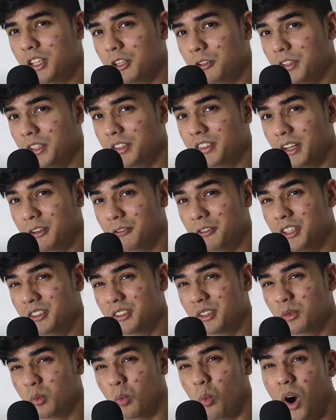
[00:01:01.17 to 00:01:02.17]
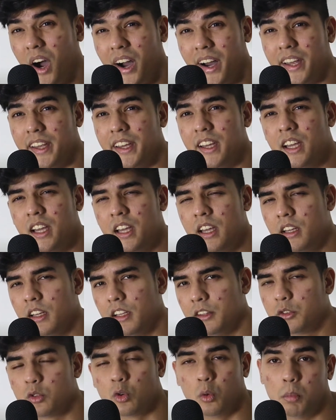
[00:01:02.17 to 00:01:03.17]
theories and reasons why
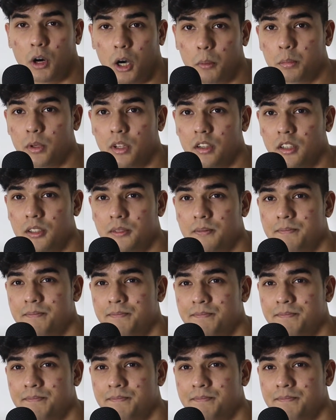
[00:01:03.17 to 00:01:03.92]
it's so popular.